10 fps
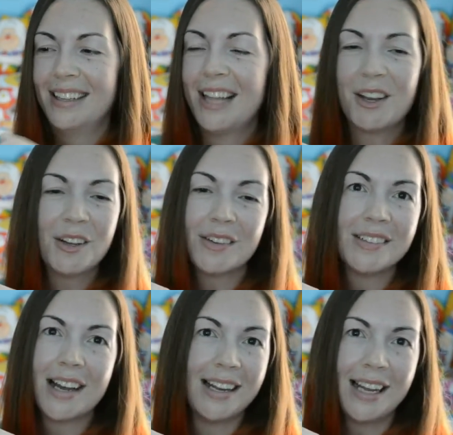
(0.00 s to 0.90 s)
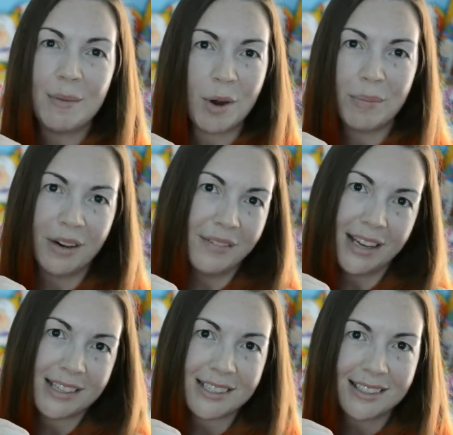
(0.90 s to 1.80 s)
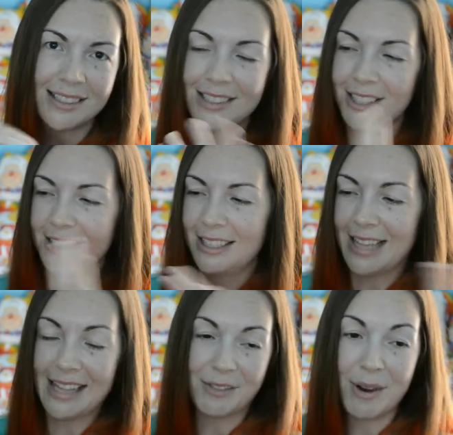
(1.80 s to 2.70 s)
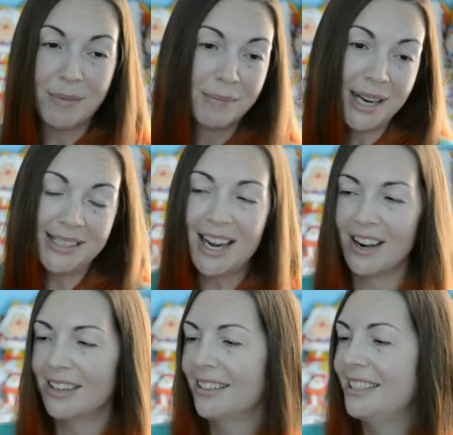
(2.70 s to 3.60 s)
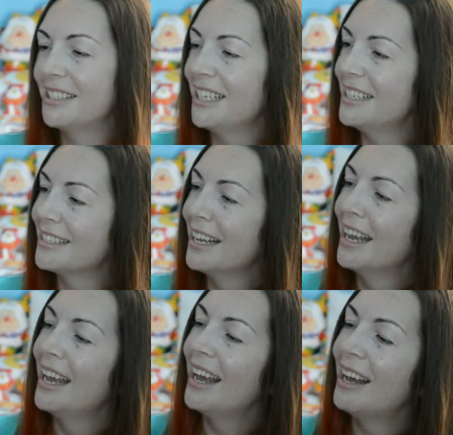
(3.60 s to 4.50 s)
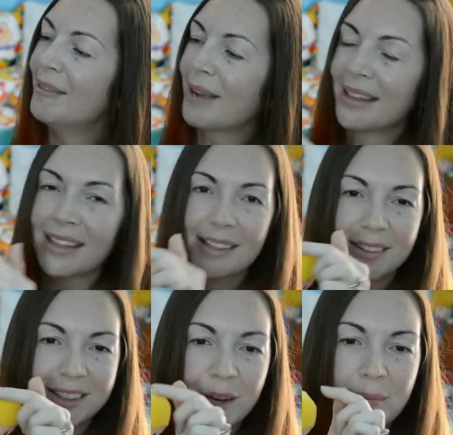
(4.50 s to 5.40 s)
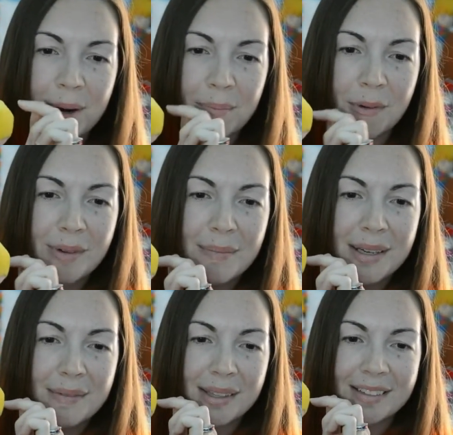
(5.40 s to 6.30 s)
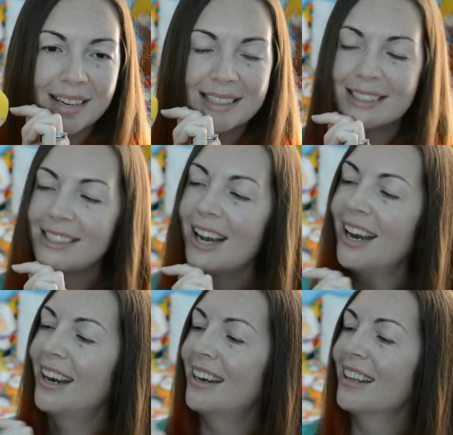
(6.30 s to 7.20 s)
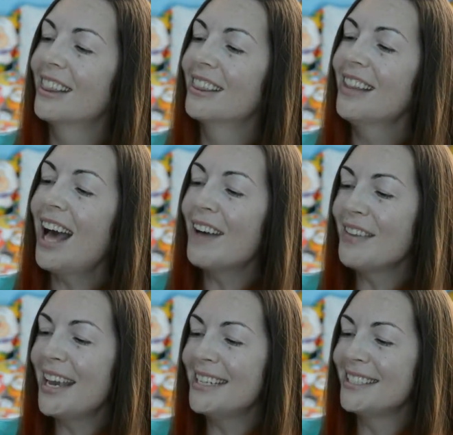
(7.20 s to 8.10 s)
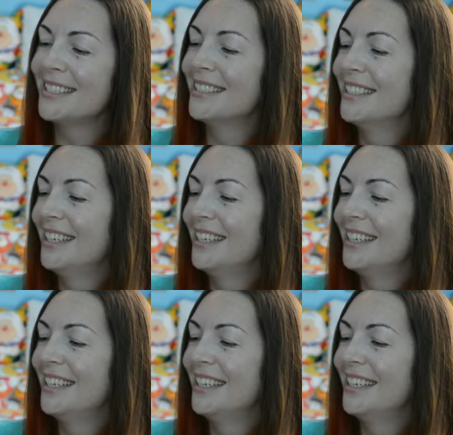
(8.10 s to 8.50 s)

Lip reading: they couldn't have done it any more perfect. It's just, that's Rainbow Brite's hair. It just is. Got the little, you know, purple ribbon with the red star. Love it!